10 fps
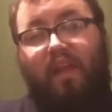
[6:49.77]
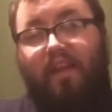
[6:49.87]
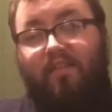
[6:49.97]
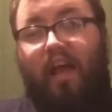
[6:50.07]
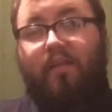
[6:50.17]

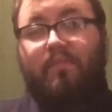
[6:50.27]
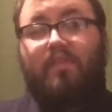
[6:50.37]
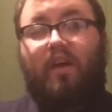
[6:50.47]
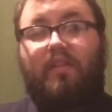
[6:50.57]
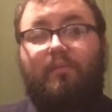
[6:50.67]
At times
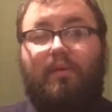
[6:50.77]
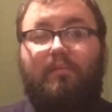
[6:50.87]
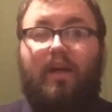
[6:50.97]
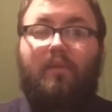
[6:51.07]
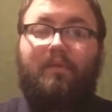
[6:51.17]
it's other
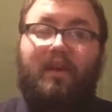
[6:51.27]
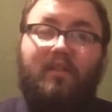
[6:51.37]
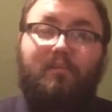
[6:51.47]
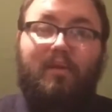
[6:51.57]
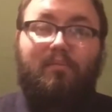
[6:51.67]
people helping
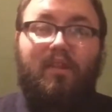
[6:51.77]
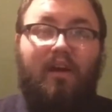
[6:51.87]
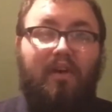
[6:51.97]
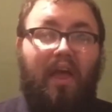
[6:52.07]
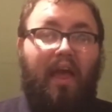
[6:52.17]
other people
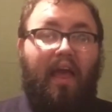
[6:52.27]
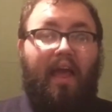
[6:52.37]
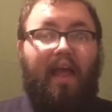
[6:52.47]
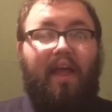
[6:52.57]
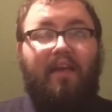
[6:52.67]
out.
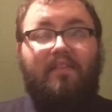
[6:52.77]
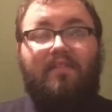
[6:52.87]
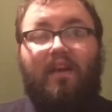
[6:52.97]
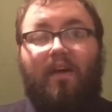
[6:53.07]
And